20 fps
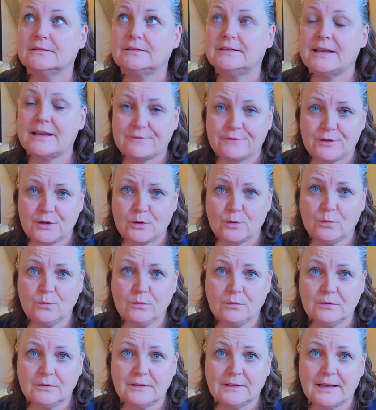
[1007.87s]
nephew
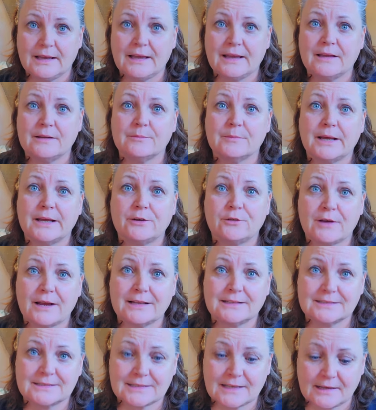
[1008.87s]
and my
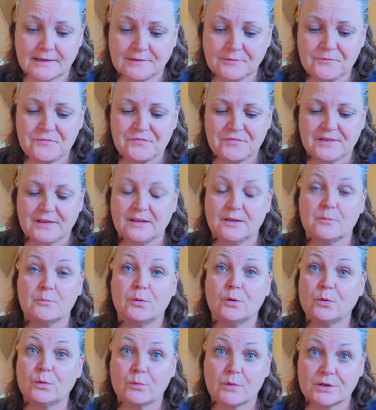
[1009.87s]
grandson,
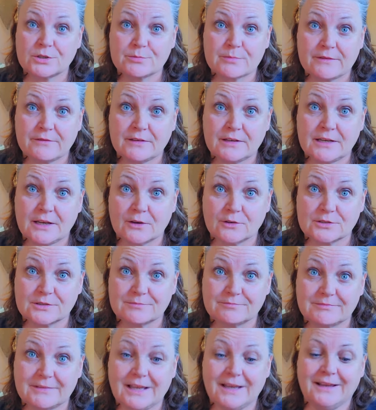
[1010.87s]
both watch my videos.
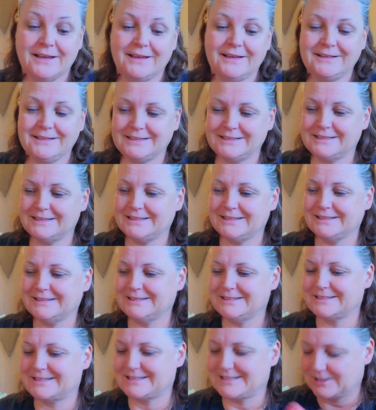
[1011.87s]

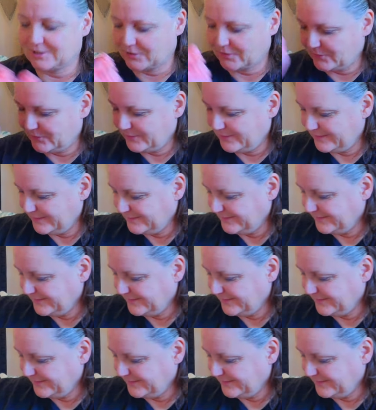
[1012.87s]
So,